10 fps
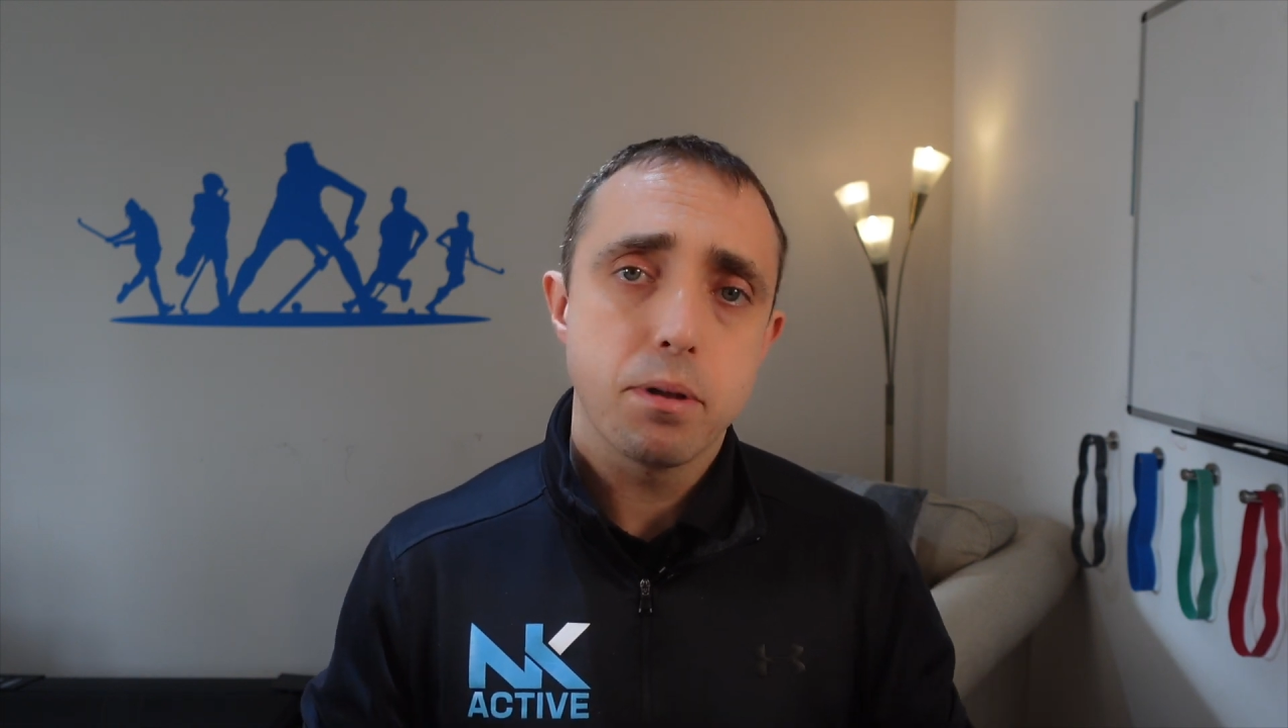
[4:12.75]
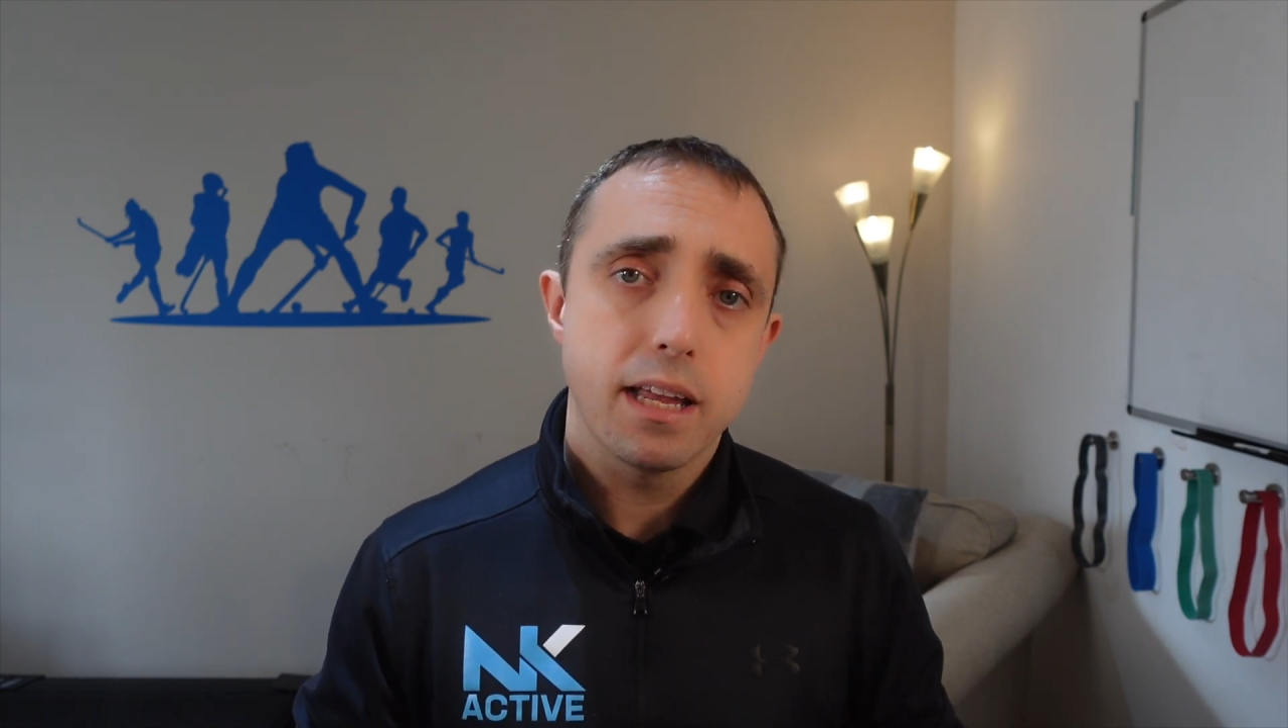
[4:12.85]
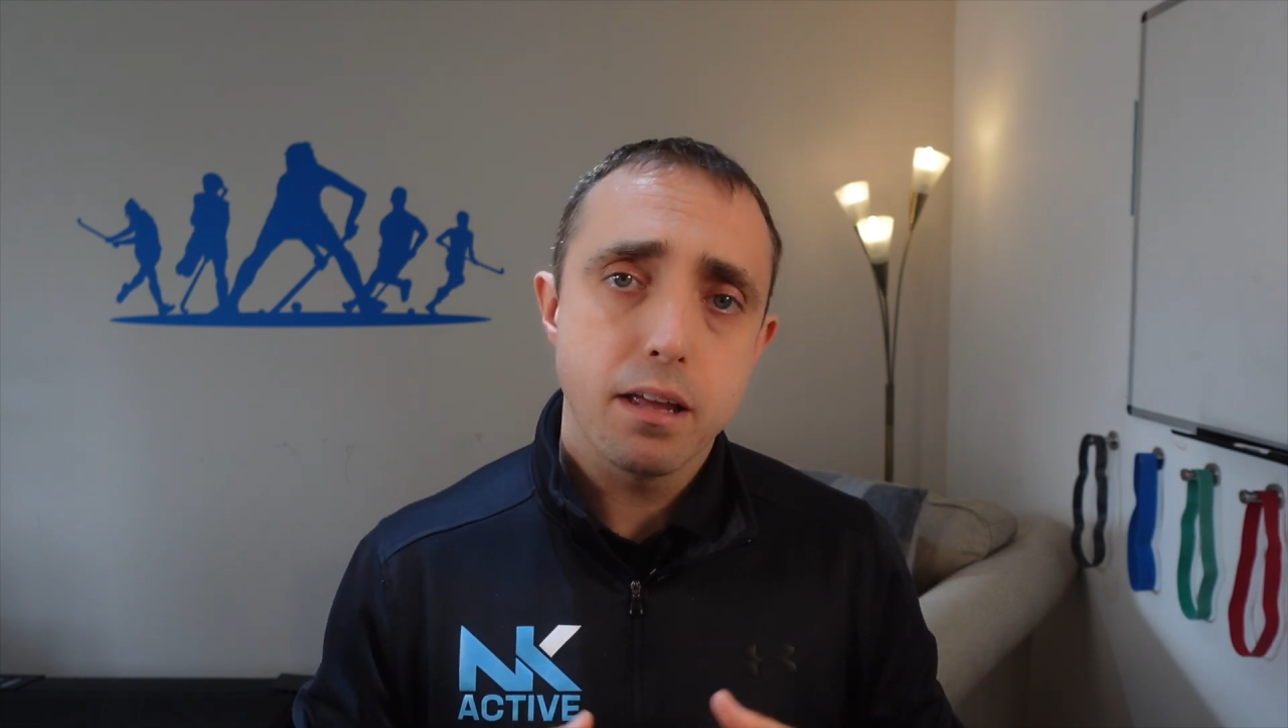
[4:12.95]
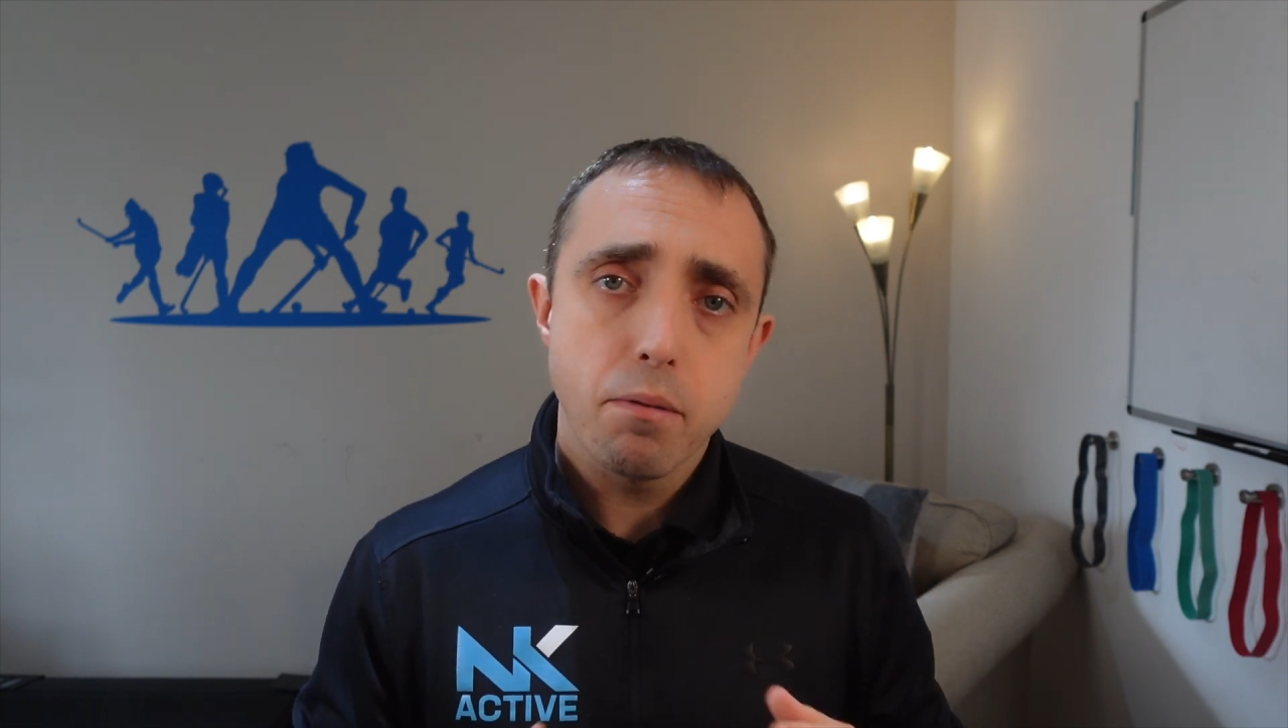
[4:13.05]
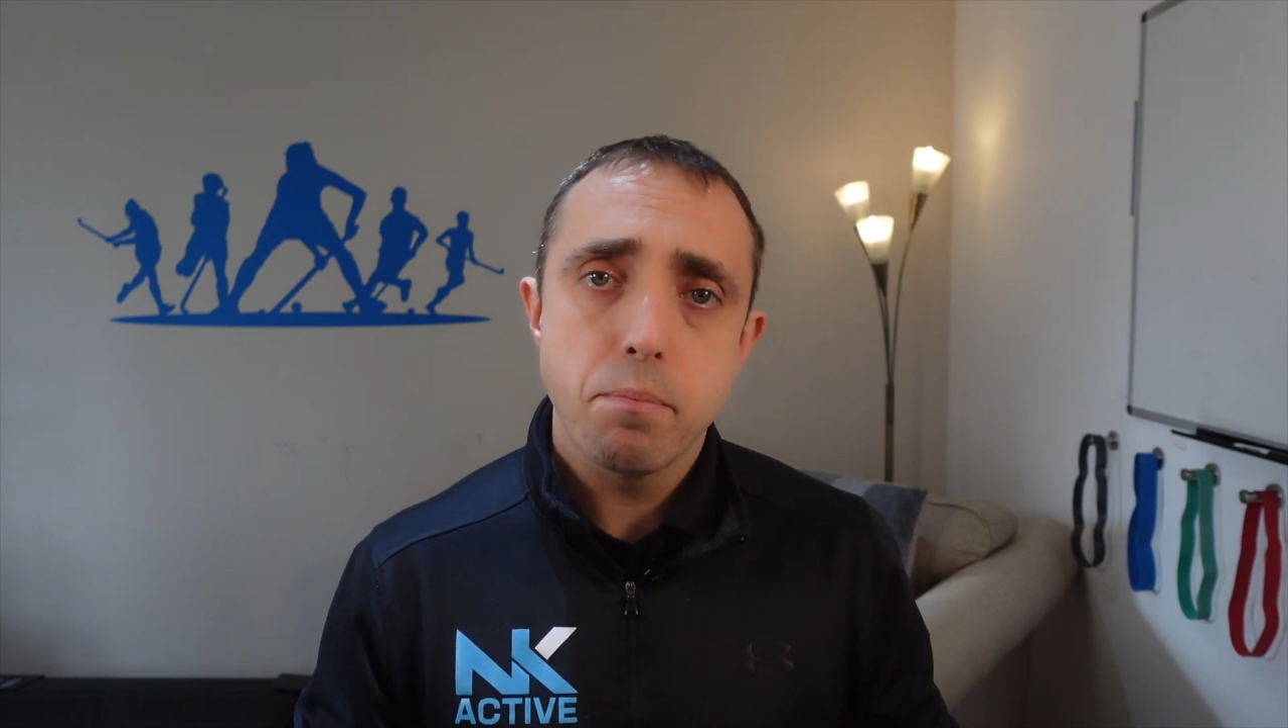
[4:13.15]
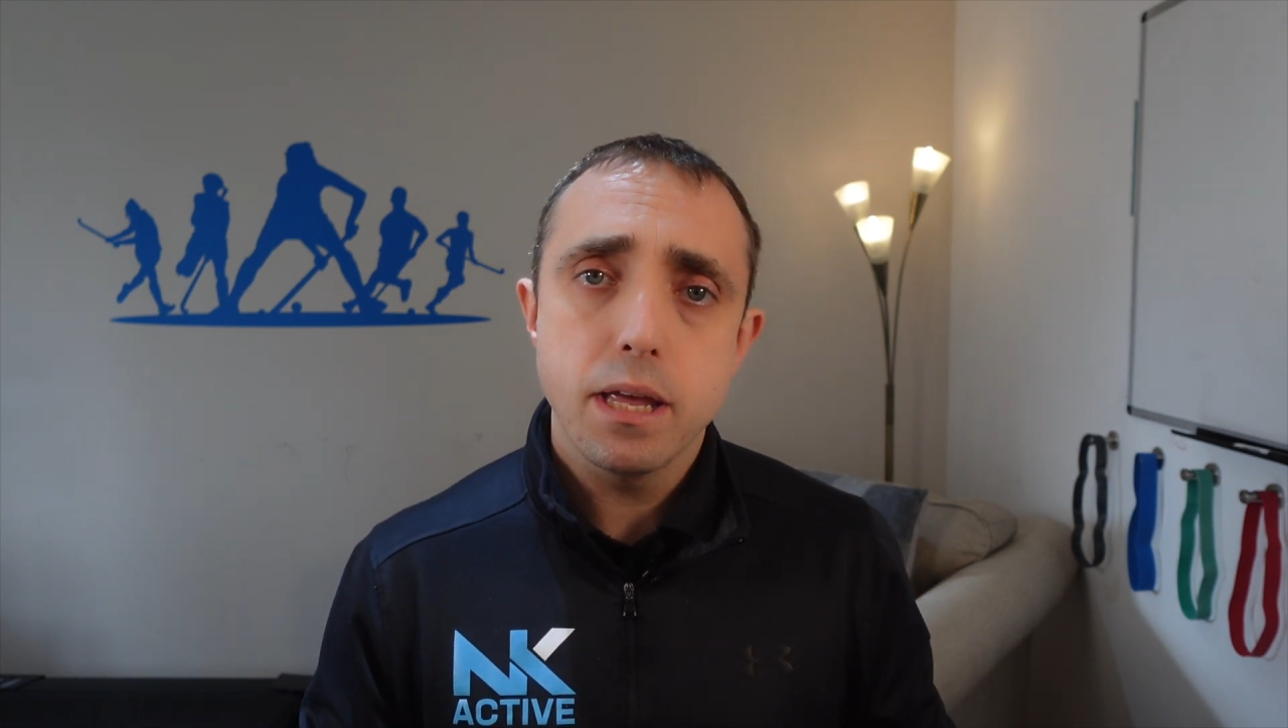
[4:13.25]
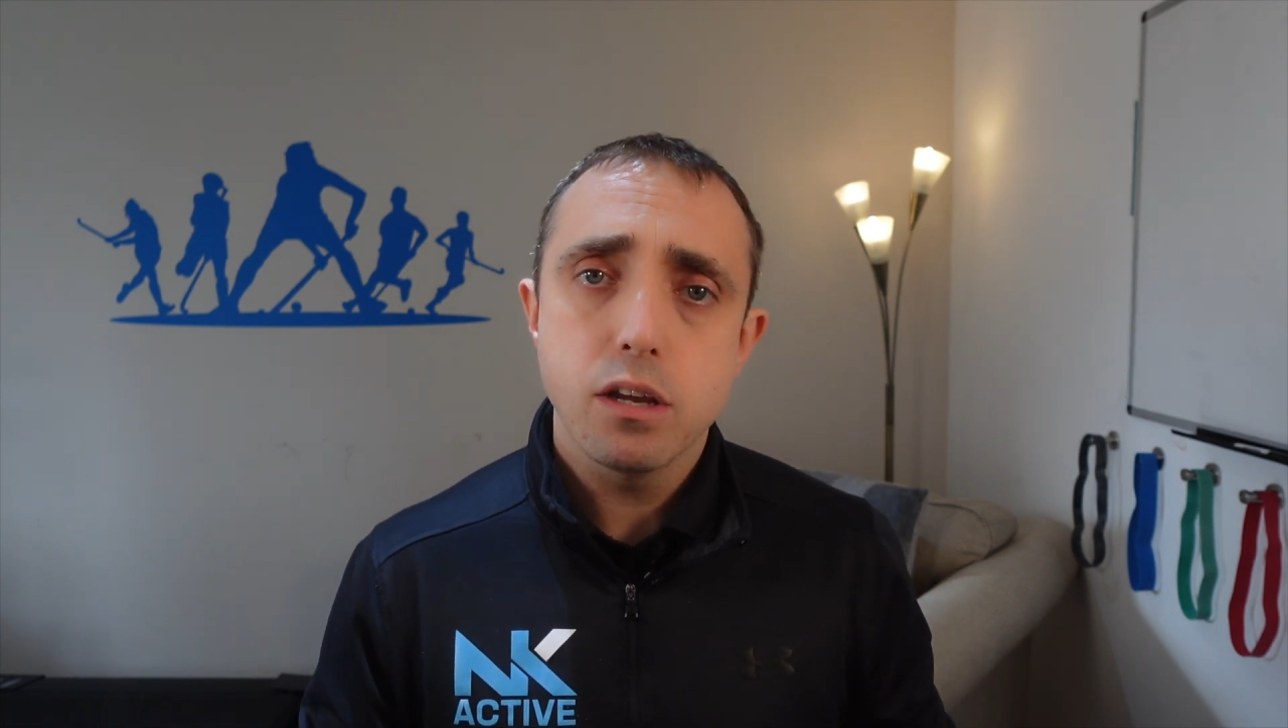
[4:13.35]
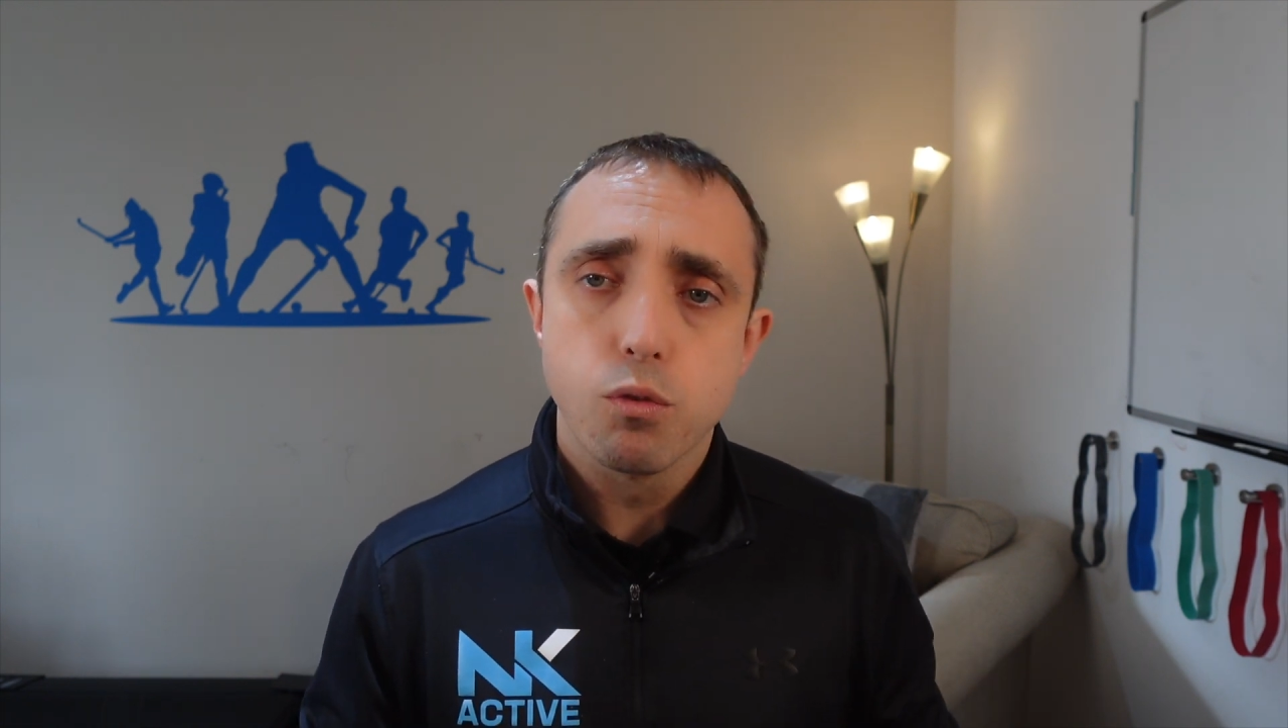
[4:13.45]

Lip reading: play a big,